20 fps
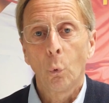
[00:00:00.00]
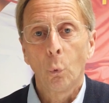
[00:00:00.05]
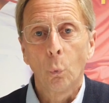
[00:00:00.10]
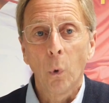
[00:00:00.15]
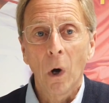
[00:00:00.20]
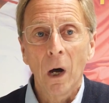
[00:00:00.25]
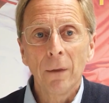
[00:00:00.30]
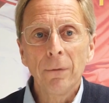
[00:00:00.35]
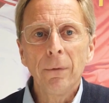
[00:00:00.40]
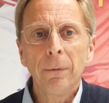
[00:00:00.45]

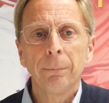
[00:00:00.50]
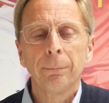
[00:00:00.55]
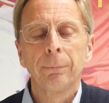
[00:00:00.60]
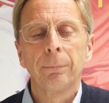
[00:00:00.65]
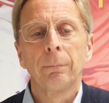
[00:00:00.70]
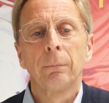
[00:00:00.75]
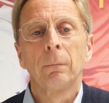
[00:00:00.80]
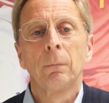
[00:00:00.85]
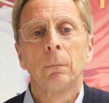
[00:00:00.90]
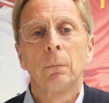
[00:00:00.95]
1.
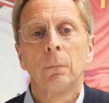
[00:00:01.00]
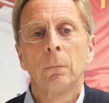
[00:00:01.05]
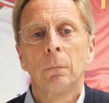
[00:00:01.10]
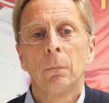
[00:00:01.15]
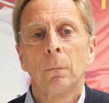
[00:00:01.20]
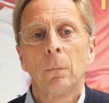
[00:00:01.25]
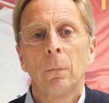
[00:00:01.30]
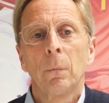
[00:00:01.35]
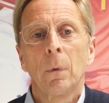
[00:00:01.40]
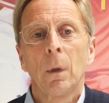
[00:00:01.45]

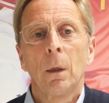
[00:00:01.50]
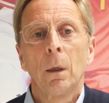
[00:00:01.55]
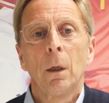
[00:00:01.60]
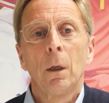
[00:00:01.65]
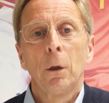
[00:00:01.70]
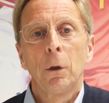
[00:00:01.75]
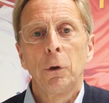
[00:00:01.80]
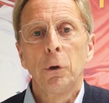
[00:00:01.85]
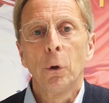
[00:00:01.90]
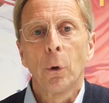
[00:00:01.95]

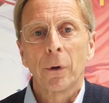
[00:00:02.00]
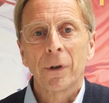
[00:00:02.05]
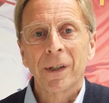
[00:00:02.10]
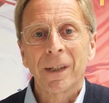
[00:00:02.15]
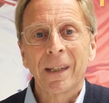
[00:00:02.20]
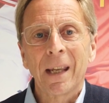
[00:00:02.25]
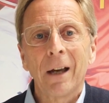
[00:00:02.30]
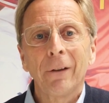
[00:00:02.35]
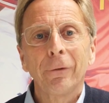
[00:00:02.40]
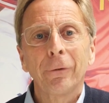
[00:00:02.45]
Your
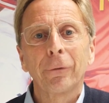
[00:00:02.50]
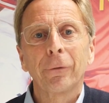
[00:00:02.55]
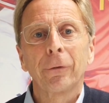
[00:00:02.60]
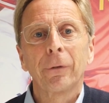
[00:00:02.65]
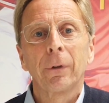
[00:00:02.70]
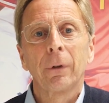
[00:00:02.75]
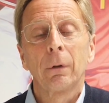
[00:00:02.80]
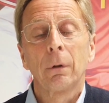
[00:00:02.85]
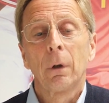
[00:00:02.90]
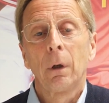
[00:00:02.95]
staff,
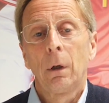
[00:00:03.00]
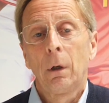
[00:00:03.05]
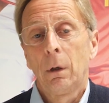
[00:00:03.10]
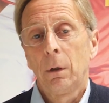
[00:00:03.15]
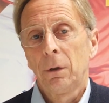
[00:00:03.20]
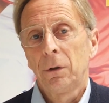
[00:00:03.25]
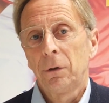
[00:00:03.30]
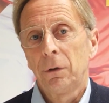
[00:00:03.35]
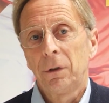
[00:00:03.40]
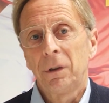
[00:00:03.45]

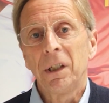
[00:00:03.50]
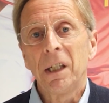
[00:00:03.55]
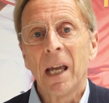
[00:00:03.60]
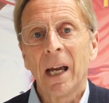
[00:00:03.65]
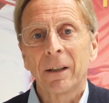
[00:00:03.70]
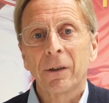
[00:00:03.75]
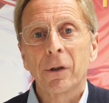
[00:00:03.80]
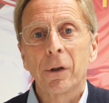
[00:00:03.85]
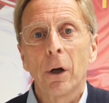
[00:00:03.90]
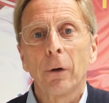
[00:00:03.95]
the
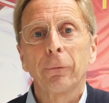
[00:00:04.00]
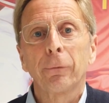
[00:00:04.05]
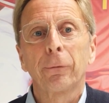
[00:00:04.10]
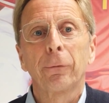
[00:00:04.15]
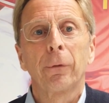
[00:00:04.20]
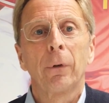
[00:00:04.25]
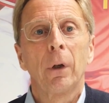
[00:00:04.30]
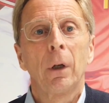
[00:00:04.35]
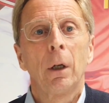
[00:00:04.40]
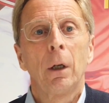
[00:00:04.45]
heads
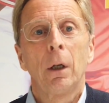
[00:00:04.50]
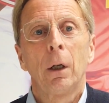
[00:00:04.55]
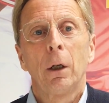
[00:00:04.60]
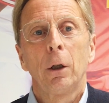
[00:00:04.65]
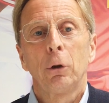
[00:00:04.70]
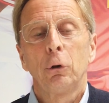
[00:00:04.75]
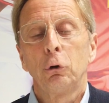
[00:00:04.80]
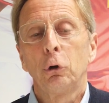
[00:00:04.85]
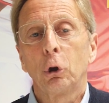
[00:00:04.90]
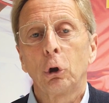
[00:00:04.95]
of,
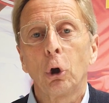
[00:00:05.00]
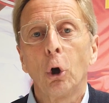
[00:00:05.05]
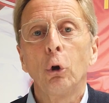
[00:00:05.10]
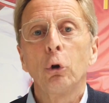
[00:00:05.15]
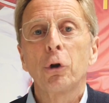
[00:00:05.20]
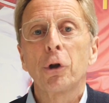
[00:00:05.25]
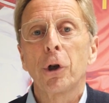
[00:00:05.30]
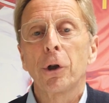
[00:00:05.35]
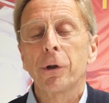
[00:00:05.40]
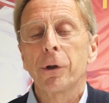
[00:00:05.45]
the
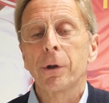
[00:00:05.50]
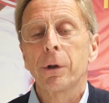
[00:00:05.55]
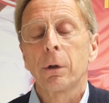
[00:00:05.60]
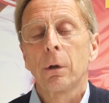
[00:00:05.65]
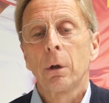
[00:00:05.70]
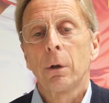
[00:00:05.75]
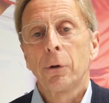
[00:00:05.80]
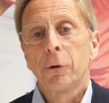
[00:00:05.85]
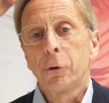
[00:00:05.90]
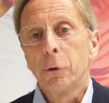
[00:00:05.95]

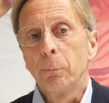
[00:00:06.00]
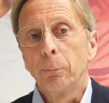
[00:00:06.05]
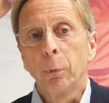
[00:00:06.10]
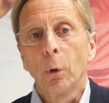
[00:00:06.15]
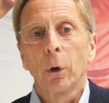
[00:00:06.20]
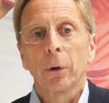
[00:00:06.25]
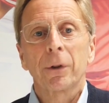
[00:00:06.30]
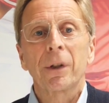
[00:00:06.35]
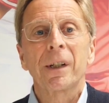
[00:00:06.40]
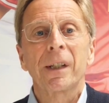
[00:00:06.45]
coaches,
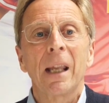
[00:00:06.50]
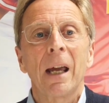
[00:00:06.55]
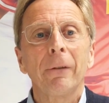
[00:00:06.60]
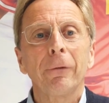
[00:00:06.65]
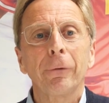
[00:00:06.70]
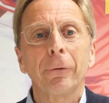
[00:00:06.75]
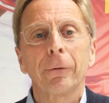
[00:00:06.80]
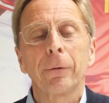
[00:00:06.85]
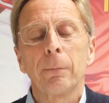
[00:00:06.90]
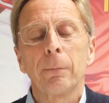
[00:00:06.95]
support staff.